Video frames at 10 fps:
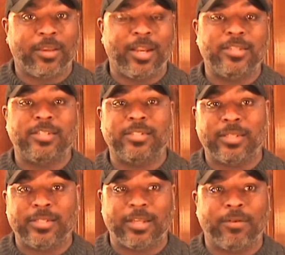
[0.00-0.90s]
can I
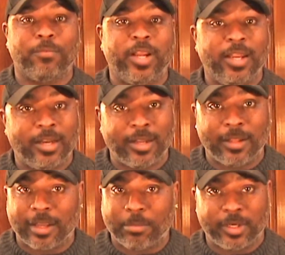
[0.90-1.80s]
just, instead of waiting
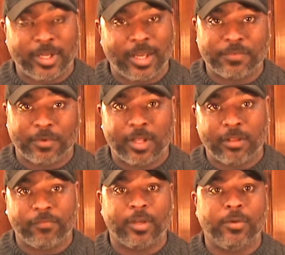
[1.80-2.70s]
another couple of days for
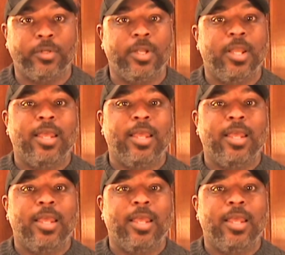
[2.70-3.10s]
another phone,